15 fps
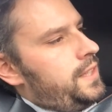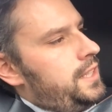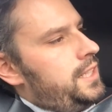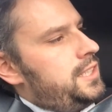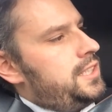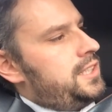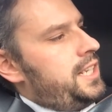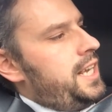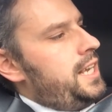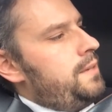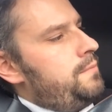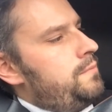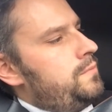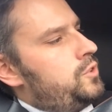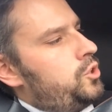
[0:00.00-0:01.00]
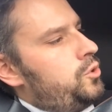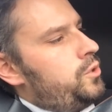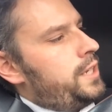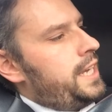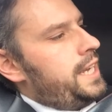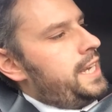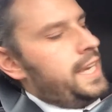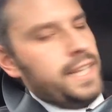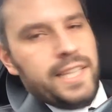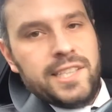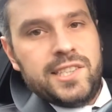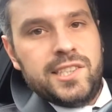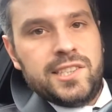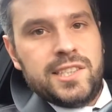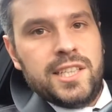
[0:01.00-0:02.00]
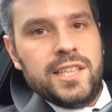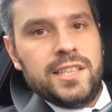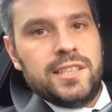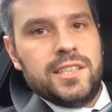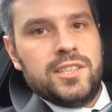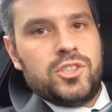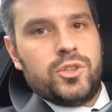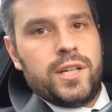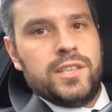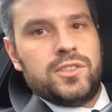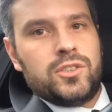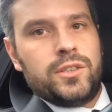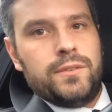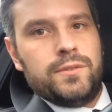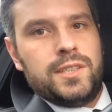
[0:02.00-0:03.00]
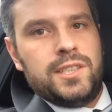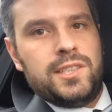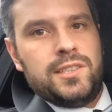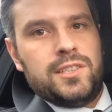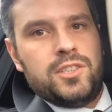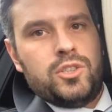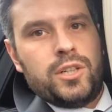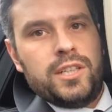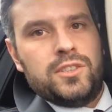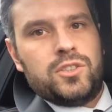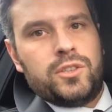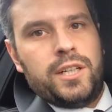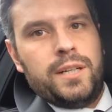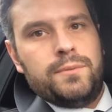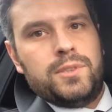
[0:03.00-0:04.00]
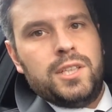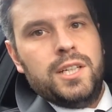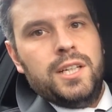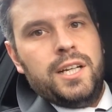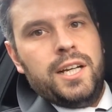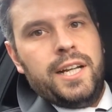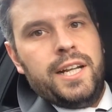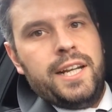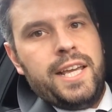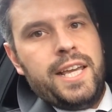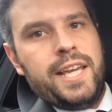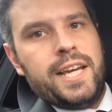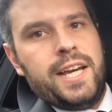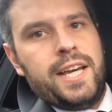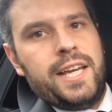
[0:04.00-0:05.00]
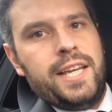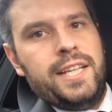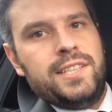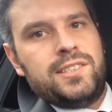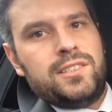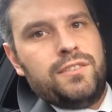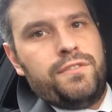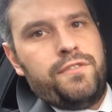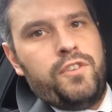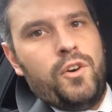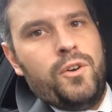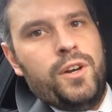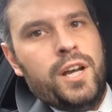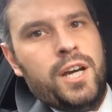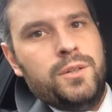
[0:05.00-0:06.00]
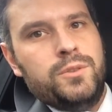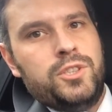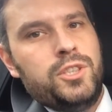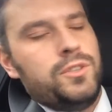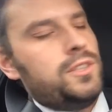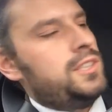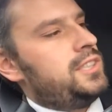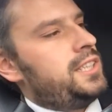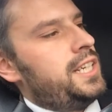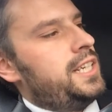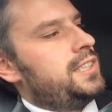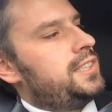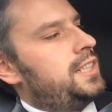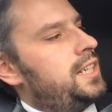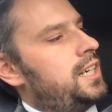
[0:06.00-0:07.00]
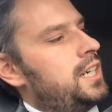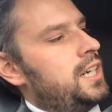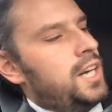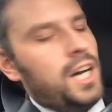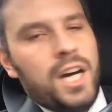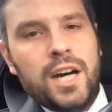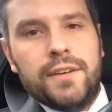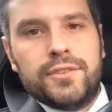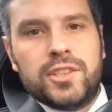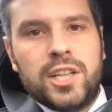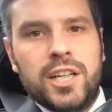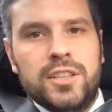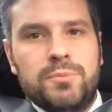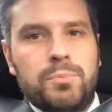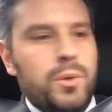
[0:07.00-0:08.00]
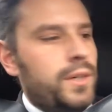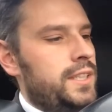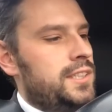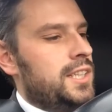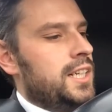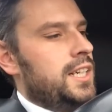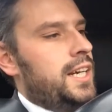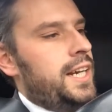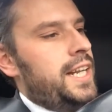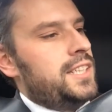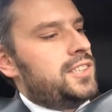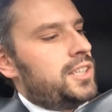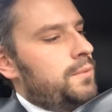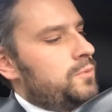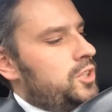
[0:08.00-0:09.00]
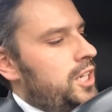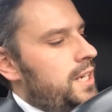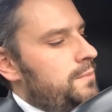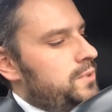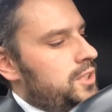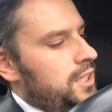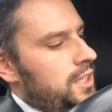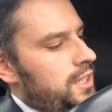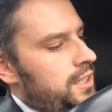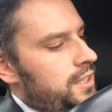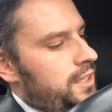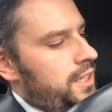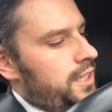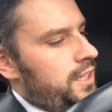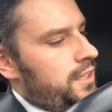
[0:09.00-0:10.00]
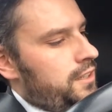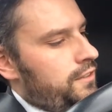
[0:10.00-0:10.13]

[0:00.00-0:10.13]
this is him talking. This is the transcript. This is the transcript. And then here is the footnote. You can see it's in a half size point. And then sometimes the